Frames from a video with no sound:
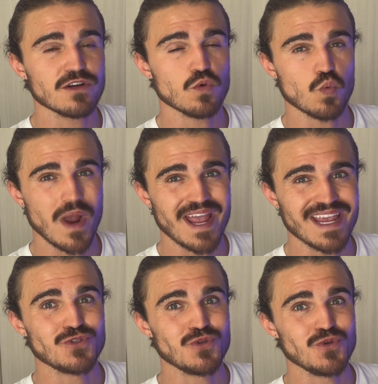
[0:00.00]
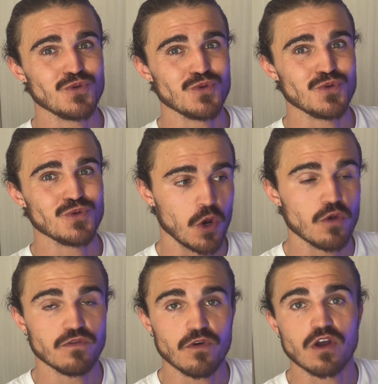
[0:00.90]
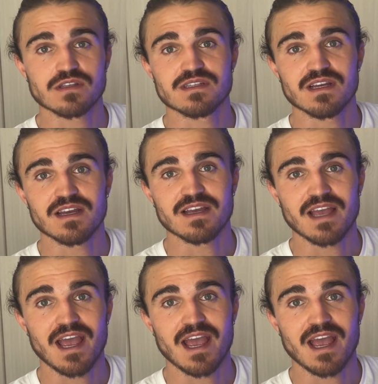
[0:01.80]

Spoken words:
a way to go faster